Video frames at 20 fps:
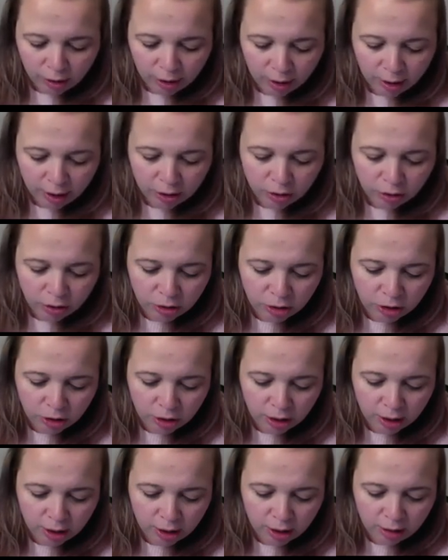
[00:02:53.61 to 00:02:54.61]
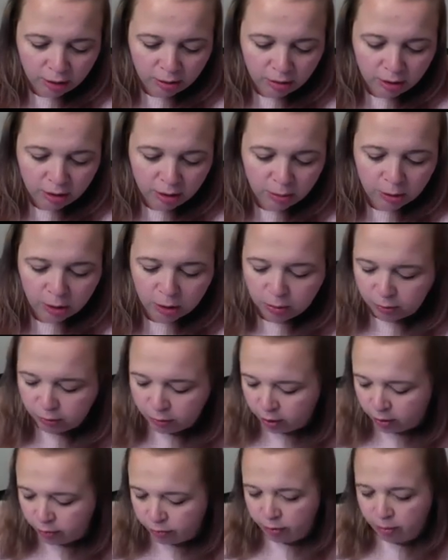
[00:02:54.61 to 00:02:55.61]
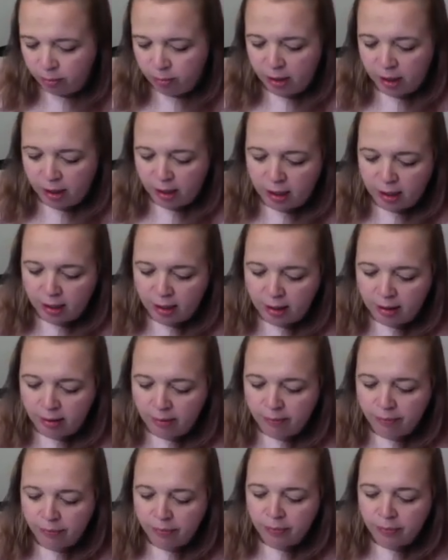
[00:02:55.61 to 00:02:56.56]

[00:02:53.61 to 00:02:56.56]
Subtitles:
hydrogen ions, which we've got from here.